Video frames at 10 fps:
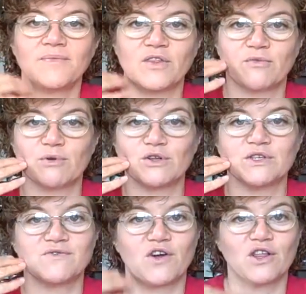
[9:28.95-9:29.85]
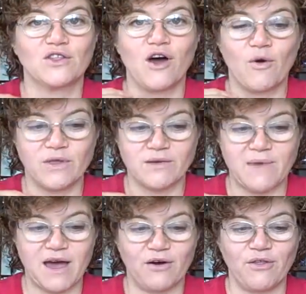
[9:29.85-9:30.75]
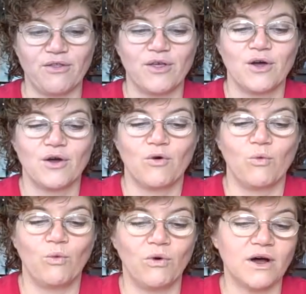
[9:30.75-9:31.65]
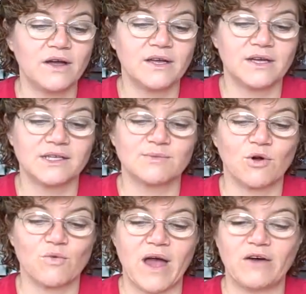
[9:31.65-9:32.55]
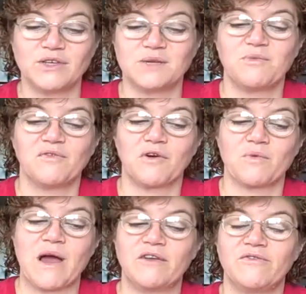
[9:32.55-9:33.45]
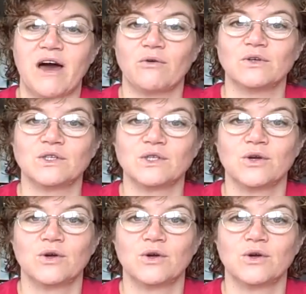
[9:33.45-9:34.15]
They're produced very low in the mouth. W is more rounded before round vowels.